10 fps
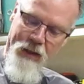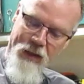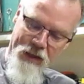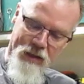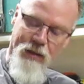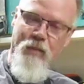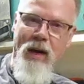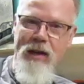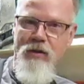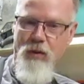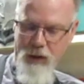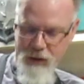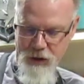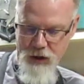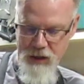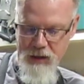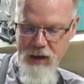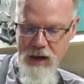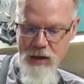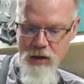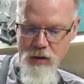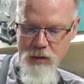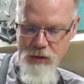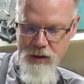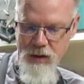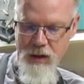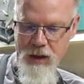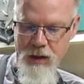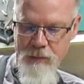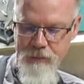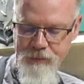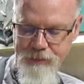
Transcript: this is my drilling jig that I use, um,